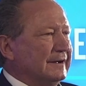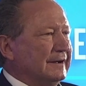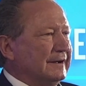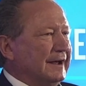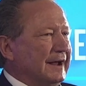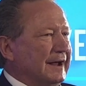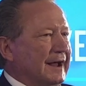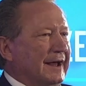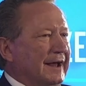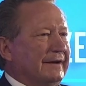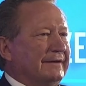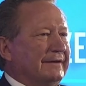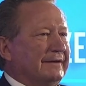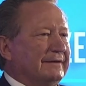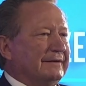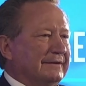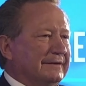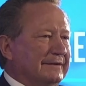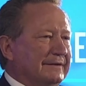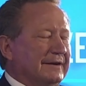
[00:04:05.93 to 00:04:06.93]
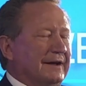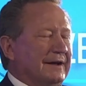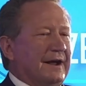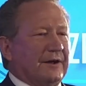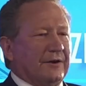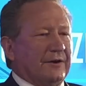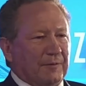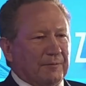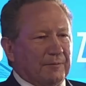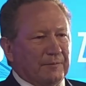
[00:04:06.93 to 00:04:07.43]
and
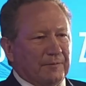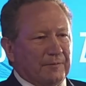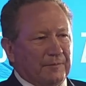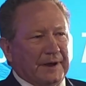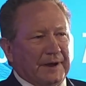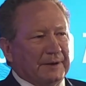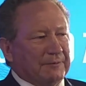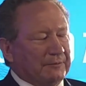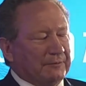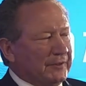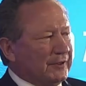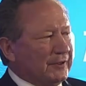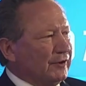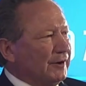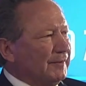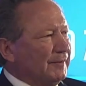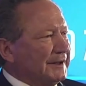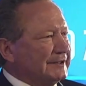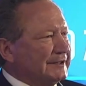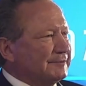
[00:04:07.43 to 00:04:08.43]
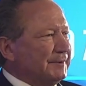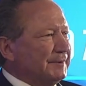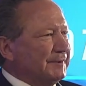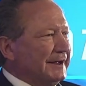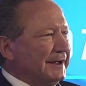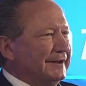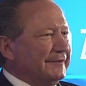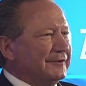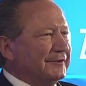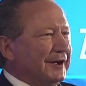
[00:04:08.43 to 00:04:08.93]
got met with the normal
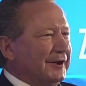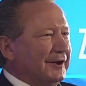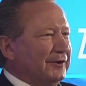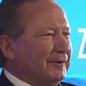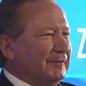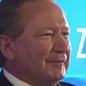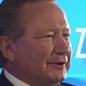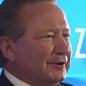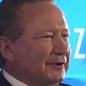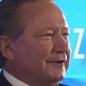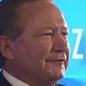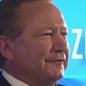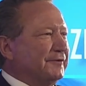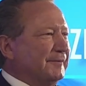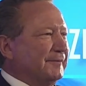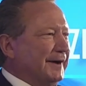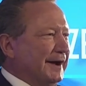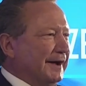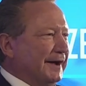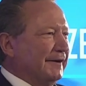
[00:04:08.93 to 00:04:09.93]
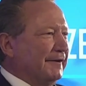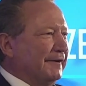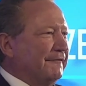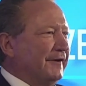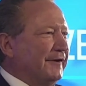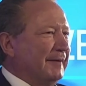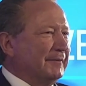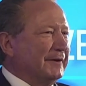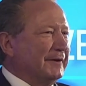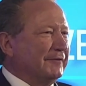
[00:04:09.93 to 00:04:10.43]
expletives I normally do from my
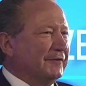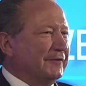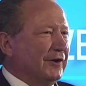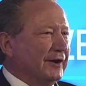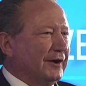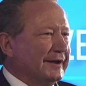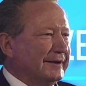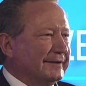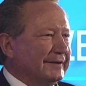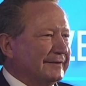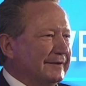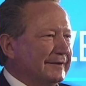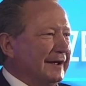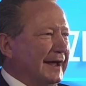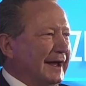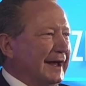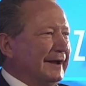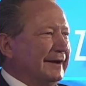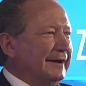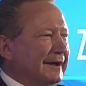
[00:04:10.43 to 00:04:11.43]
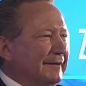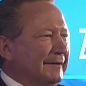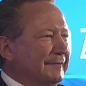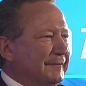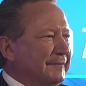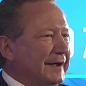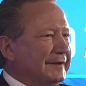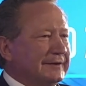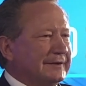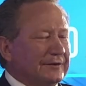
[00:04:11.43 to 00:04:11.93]
family of colleagues. And I
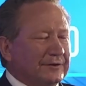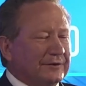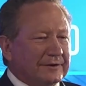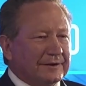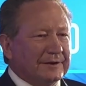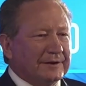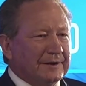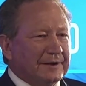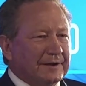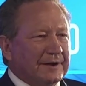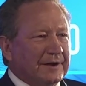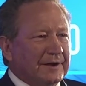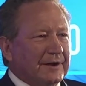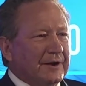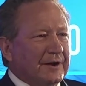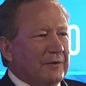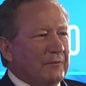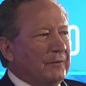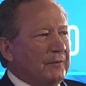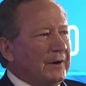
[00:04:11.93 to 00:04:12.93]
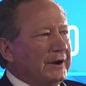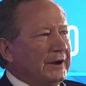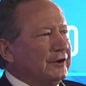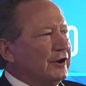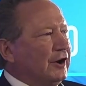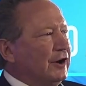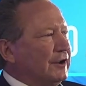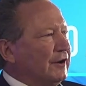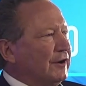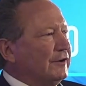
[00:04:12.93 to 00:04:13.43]
said, look, when you
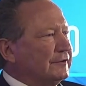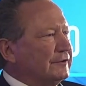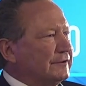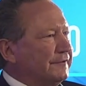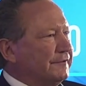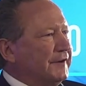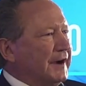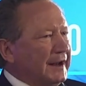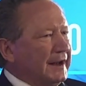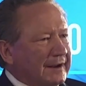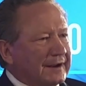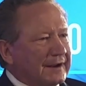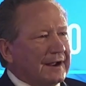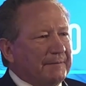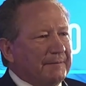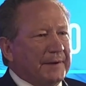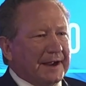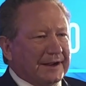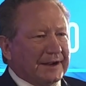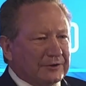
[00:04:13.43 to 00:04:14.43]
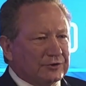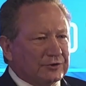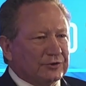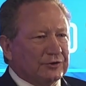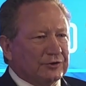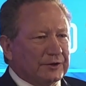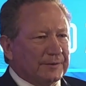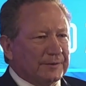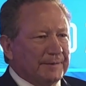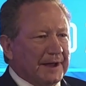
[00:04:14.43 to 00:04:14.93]
go close to failure, come back and
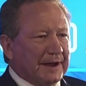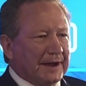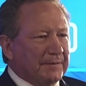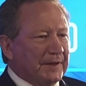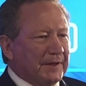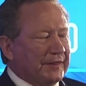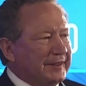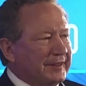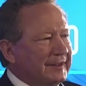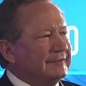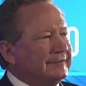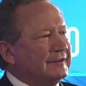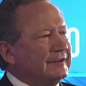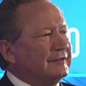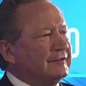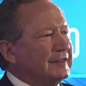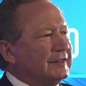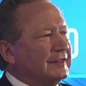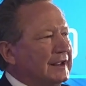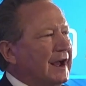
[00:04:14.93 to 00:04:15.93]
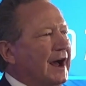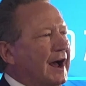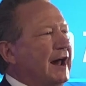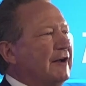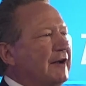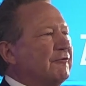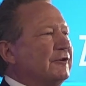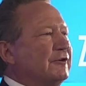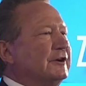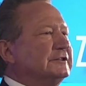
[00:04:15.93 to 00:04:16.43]
talk about it. But this is the
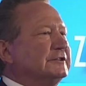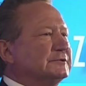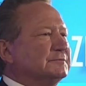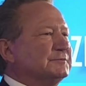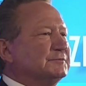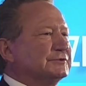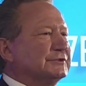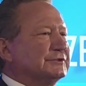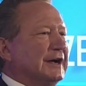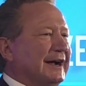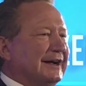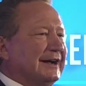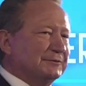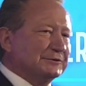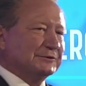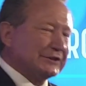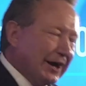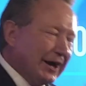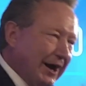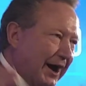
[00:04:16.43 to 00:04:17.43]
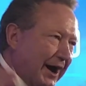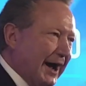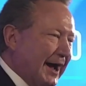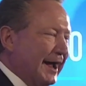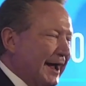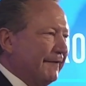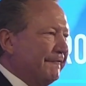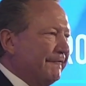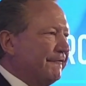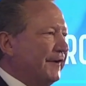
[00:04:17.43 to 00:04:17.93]
unreasonable target, which I
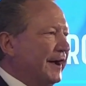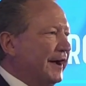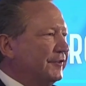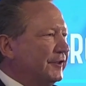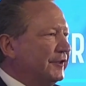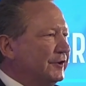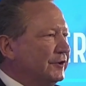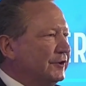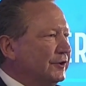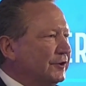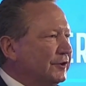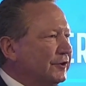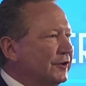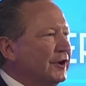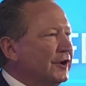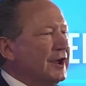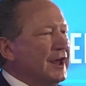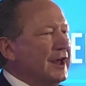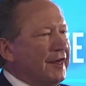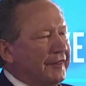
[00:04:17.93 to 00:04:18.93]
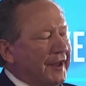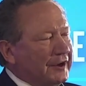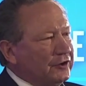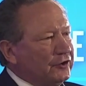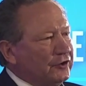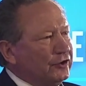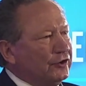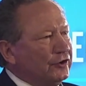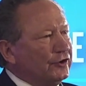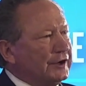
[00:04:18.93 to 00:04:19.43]
have faith in you
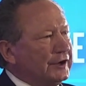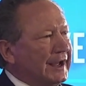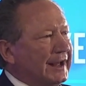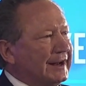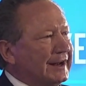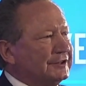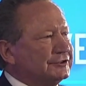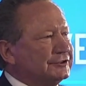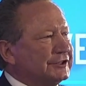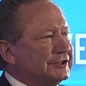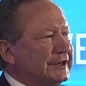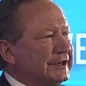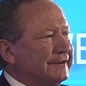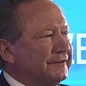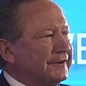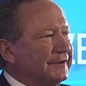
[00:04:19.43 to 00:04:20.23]
that you can achieve.